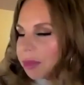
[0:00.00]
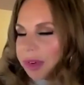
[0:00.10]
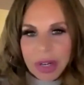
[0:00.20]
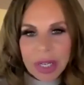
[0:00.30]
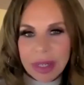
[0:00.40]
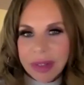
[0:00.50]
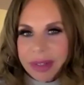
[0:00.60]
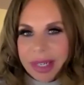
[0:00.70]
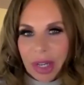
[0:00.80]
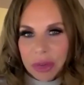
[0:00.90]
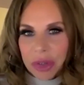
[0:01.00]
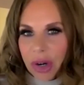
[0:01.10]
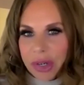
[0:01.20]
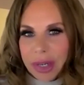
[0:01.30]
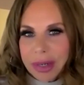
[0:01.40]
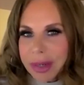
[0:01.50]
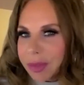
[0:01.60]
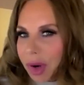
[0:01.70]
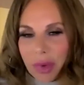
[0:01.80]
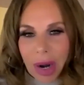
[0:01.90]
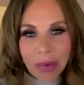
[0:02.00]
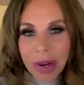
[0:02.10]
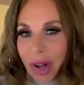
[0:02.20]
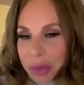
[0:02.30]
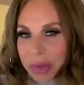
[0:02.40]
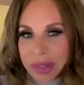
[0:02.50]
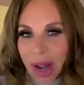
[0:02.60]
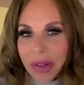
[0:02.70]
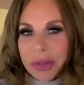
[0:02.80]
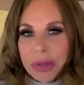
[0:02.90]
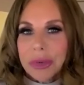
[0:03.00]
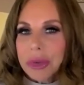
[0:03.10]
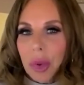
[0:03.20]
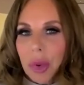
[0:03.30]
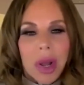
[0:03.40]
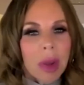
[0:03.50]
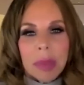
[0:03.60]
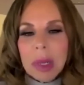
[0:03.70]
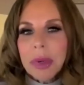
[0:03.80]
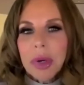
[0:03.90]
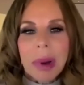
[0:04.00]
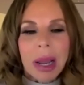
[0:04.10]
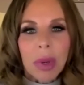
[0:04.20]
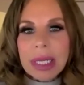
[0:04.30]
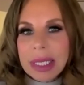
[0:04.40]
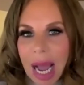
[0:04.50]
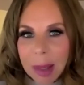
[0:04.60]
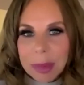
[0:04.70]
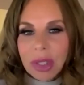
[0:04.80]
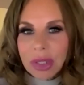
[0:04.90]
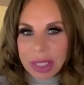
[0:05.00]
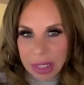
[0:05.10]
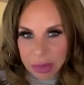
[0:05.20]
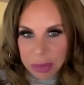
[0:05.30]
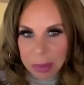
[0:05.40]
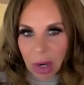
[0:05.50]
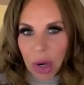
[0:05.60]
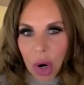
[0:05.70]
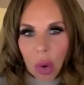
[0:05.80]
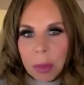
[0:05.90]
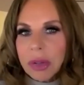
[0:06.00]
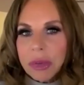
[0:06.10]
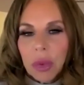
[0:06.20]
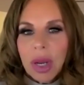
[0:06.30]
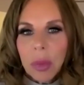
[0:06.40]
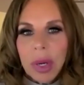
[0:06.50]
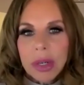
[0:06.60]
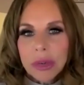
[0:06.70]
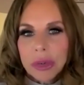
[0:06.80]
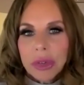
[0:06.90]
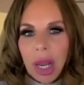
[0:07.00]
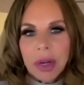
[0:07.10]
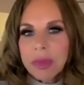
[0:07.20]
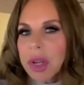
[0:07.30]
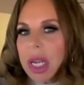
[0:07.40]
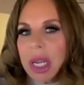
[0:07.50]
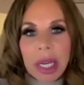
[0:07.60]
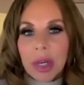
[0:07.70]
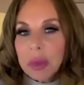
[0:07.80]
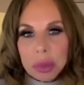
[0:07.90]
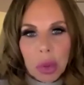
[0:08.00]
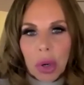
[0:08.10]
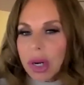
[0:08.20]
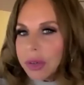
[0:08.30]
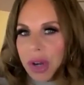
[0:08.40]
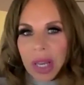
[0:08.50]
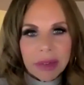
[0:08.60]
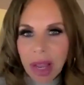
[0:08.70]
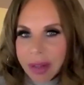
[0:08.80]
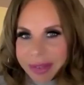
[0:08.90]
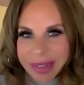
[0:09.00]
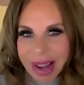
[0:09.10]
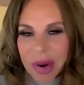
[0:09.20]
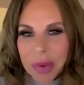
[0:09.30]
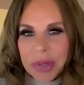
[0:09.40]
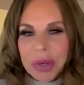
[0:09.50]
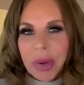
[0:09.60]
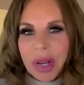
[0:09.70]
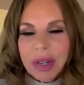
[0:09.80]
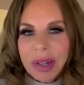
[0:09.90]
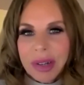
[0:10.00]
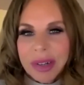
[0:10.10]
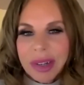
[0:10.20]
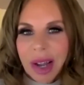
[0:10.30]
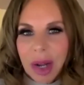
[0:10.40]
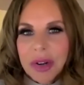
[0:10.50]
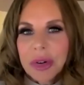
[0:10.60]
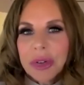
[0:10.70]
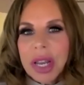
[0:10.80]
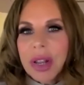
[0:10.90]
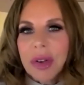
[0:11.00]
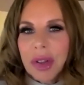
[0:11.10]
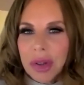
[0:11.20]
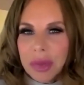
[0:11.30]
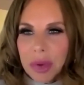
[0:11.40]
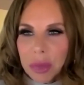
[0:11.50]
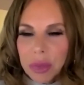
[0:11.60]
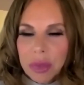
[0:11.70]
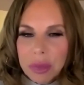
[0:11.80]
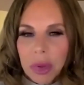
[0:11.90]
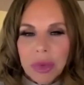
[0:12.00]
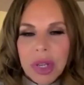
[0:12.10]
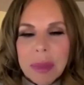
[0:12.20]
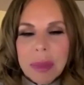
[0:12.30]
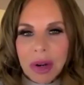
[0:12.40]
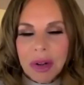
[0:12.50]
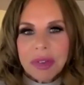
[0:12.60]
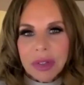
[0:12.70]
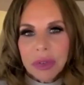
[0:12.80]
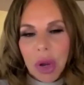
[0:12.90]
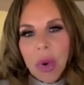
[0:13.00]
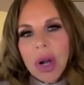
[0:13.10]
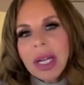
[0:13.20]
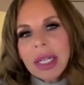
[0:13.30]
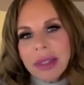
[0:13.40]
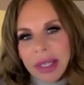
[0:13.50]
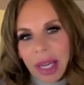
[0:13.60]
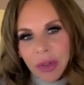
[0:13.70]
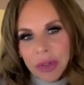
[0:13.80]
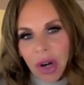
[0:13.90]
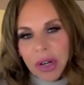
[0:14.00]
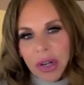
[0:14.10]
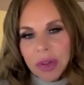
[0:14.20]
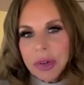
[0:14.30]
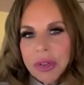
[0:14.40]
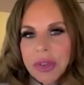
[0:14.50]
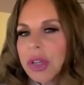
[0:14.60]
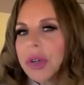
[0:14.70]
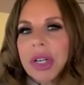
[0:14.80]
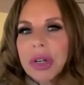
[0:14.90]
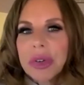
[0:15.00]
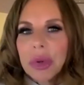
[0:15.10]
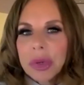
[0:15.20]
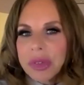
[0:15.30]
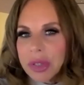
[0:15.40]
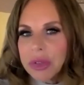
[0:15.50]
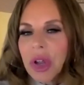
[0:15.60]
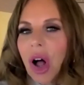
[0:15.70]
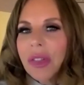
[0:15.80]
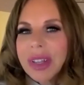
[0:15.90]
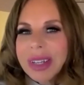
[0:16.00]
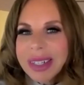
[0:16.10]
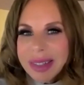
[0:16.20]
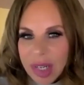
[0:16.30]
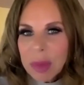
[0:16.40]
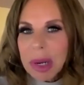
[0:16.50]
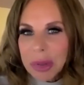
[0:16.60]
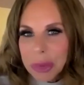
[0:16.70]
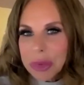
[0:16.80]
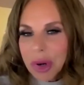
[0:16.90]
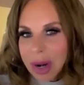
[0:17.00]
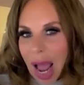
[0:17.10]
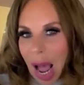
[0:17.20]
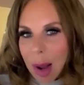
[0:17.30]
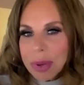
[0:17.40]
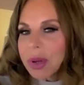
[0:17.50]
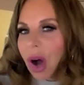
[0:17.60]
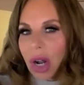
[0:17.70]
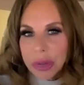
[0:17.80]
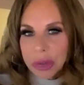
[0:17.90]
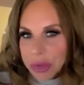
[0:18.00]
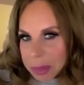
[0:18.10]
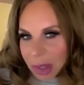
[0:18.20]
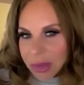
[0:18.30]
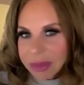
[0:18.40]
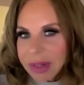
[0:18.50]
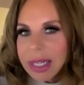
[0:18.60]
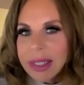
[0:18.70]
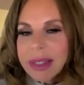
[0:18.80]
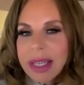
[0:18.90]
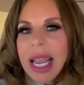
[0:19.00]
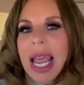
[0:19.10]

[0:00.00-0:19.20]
Very easy to get started, around $100. So people who might want to dabble in smart home, it's a great way to just kind of explore, test it out, you know, kind of understand the, those, those key benefits. So to get started, the first thing you're going to do is install the Caseta by Lutron app on your smart device.